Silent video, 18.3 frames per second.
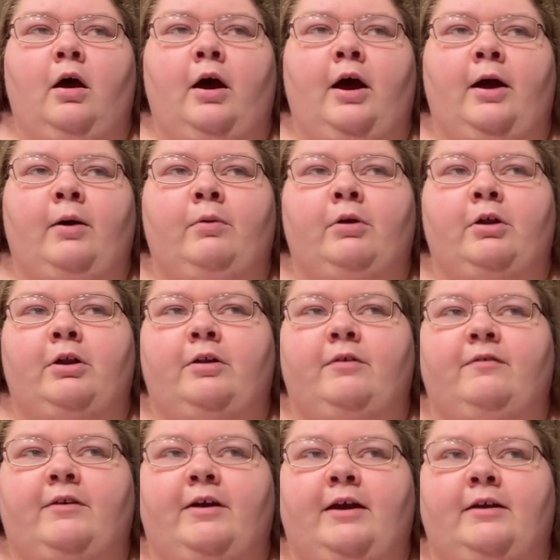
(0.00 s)
I wanted to
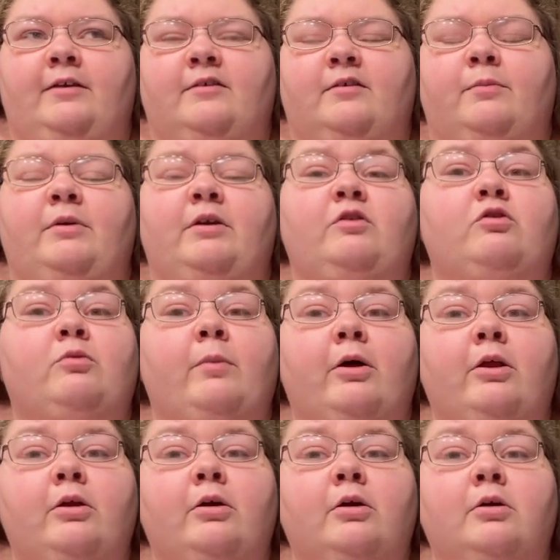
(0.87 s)
find something
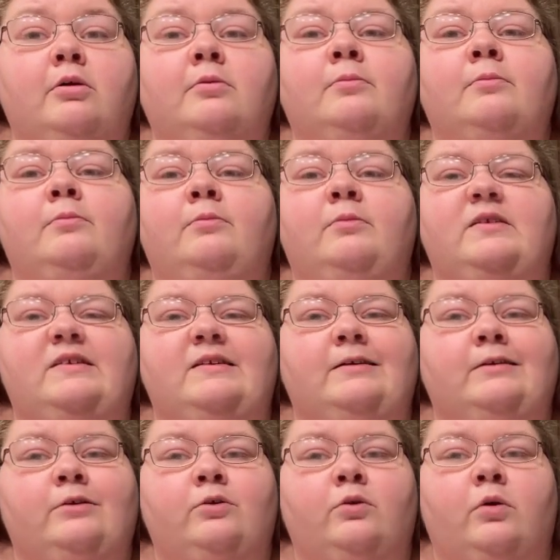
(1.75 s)
smaller,
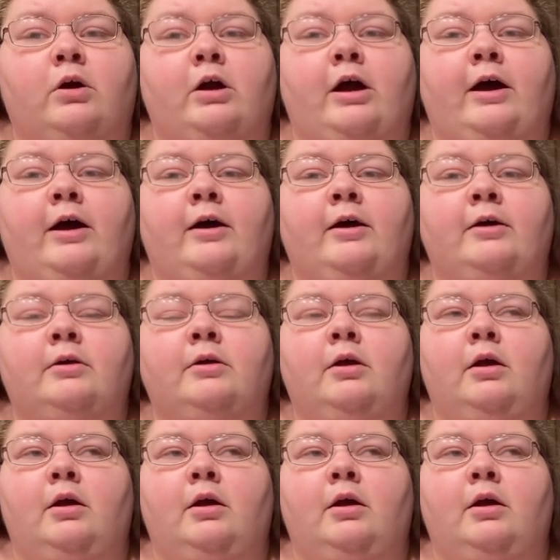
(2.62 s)
still an orca.